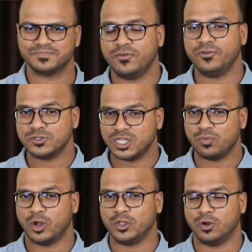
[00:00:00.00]
If you
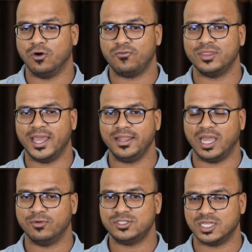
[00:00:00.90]
still want to go for
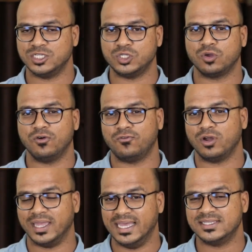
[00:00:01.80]
that, I would suggest to go
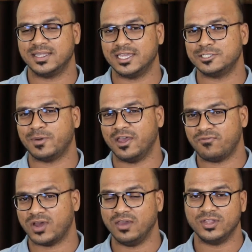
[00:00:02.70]
for Acer Aspire
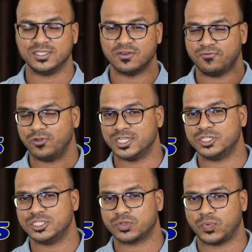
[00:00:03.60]
5, it is a full
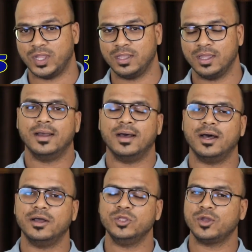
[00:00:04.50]
HD screen.
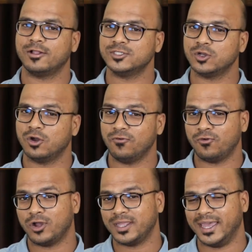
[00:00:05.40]
Uh, you can also go
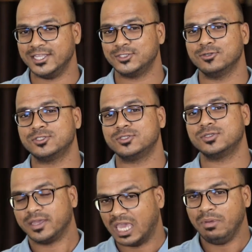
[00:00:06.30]
for
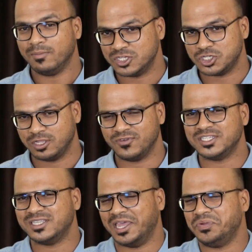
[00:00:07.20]
Asus gaming machine,
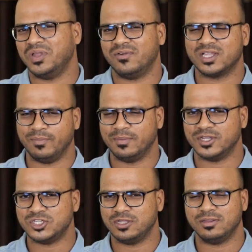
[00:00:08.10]
which is an entry-level gaming
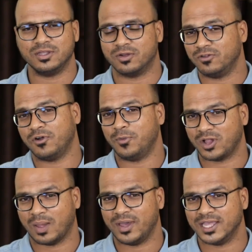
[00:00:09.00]
machine, good for
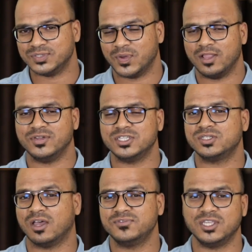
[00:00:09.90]
programmer as well, which is
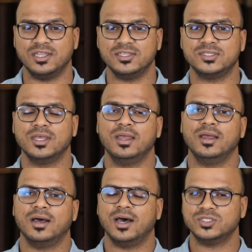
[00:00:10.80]
TUF Series.
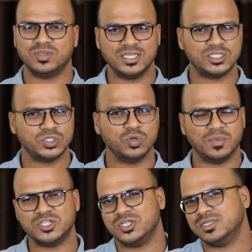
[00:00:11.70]
Uh, so these two
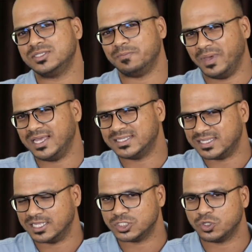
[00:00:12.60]
machines make
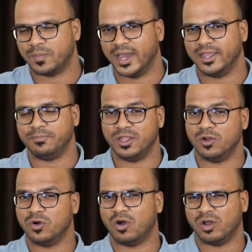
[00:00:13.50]
sense to buy it
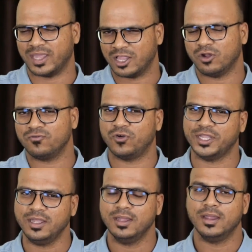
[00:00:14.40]
below or around
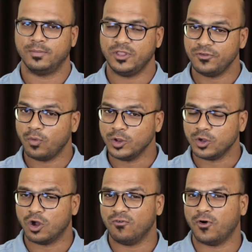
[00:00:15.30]
40. But if you want
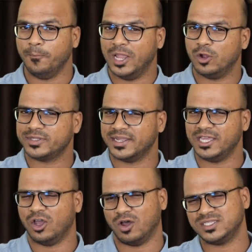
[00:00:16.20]
to go for below
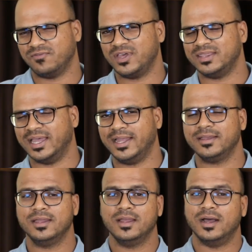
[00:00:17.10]
30 or somewhere
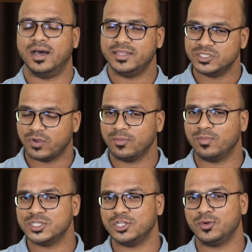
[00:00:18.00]
there, uh, there's one more
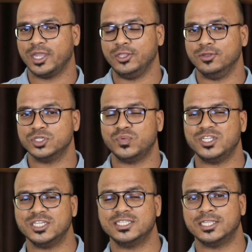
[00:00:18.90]
machine you can use
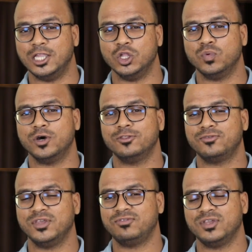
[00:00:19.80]
which is Lenovo
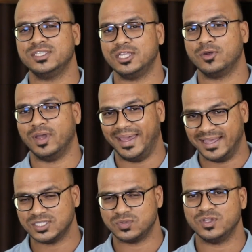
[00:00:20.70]

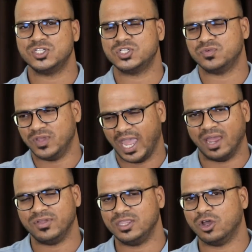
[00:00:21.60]
330S which we
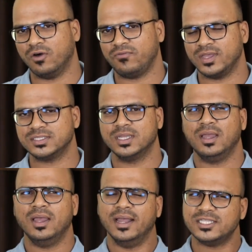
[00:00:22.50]
have in the office.
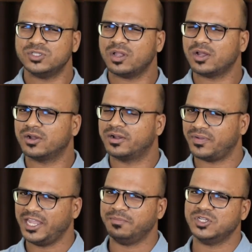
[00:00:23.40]
It's not a
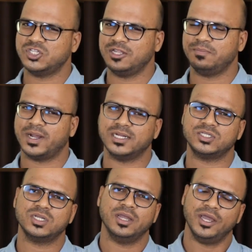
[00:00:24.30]
great machine
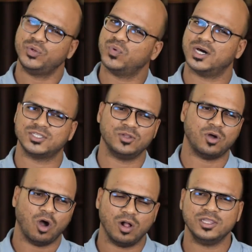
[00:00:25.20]
but it works, you
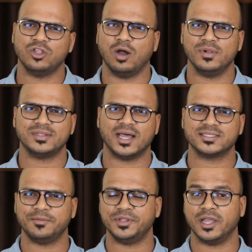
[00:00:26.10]
know, all the normal
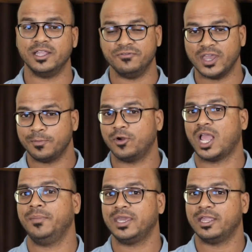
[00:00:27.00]
tasks can be done. In fact,
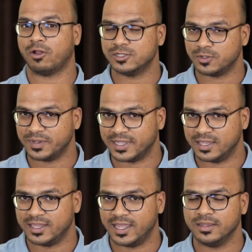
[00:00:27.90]
programming can also be
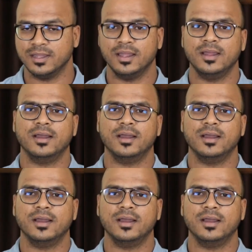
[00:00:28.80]
done there.